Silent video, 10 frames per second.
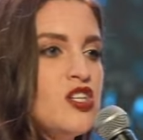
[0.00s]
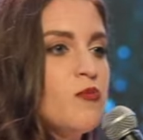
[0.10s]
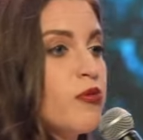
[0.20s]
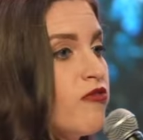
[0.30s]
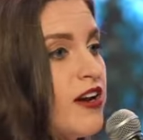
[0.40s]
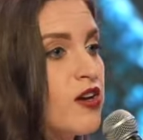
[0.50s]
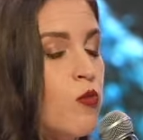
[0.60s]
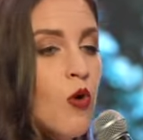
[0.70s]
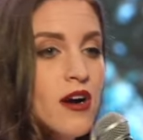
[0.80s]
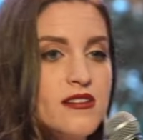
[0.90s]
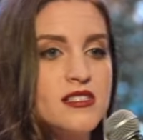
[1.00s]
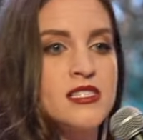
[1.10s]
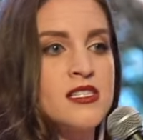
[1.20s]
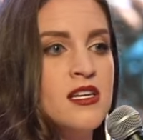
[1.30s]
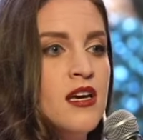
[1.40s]
you, prophetic
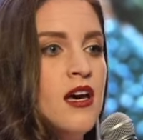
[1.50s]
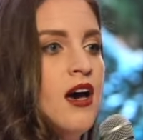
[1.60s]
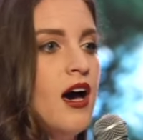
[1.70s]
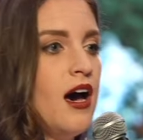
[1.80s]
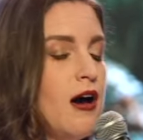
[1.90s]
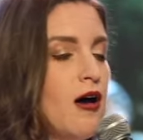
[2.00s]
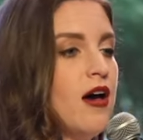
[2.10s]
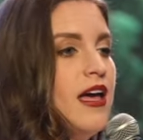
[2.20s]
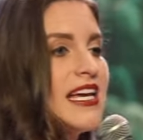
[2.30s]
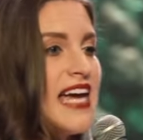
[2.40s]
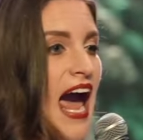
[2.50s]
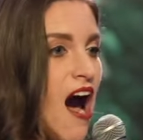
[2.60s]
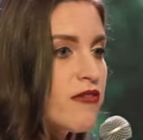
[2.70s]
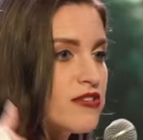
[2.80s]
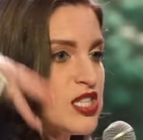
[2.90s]
words,
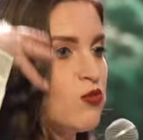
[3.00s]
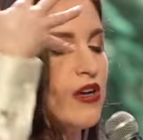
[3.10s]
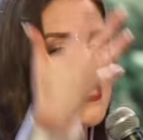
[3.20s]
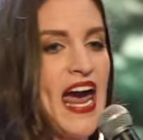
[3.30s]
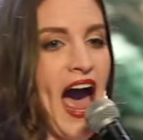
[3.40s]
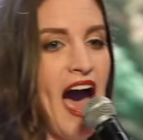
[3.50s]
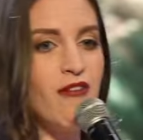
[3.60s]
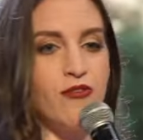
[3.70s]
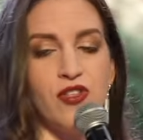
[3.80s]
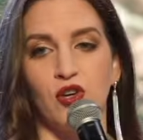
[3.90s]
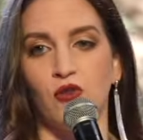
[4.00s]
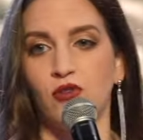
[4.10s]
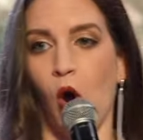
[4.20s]
encounters he wants to have with you,